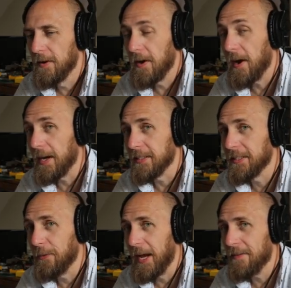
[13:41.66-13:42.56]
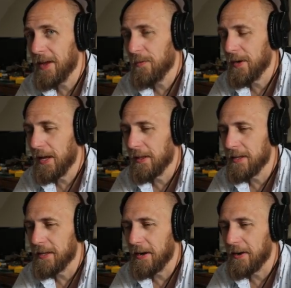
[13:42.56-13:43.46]
All right, so we have that 1L
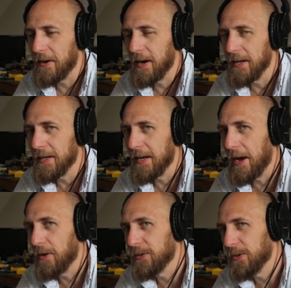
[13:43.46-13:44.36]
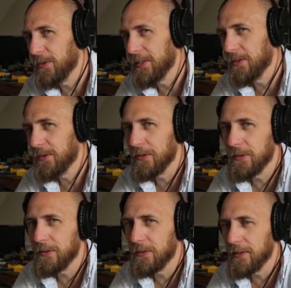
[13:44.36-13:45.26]
in there, all right? Now, do we do
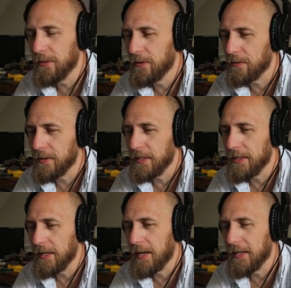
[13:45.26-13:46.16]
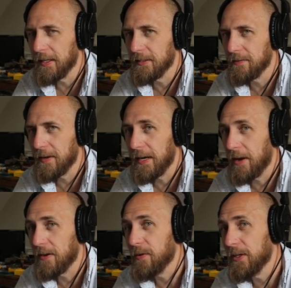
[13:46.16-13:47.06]
2, do we do 3? Let's find
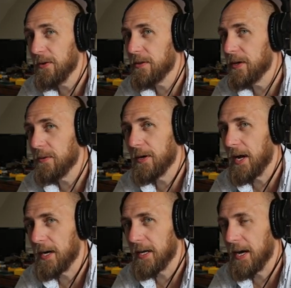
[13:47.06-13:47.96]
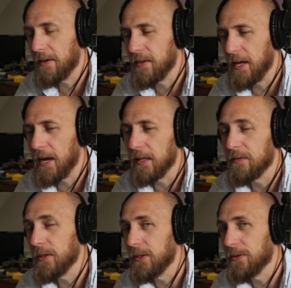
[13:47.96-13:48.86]
out. If we do 3, we're not gonna have the L.
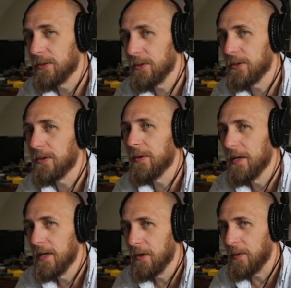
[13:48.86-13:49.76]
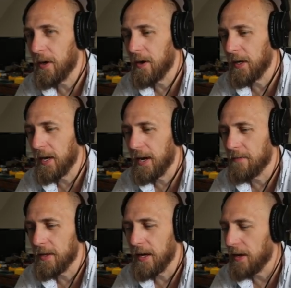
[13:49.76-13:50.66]
If we do 2, we are gonna
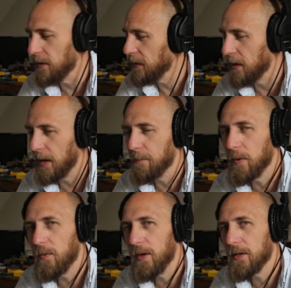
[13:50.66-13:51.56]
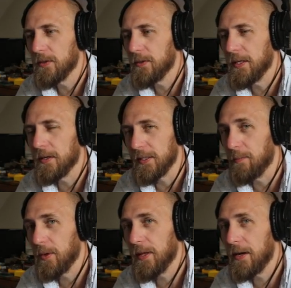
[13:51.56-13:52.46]
have the L, all right? But what I'll do here is I'll
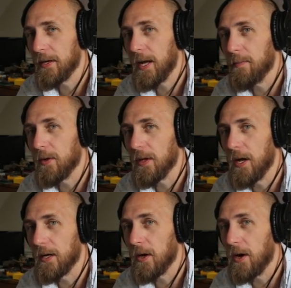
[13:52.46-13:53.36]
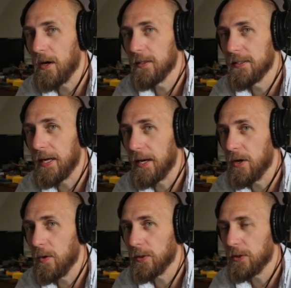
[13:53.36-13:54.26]
pull out a couple cards that I
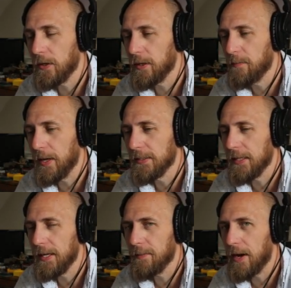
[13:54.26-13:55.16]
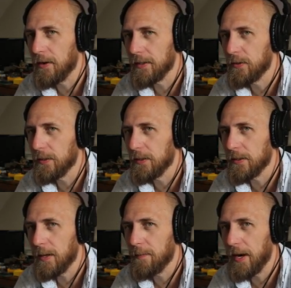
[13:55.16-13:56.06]
know are strong in the base game. I'll do a little
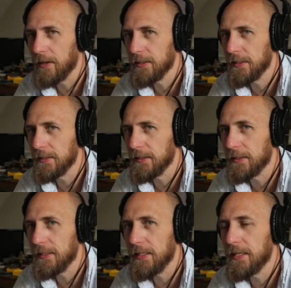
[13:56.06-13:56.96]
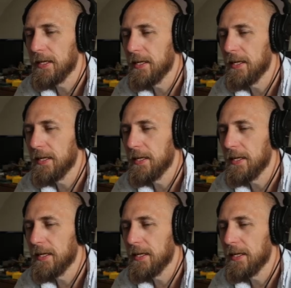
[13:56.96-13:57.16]
comparison to see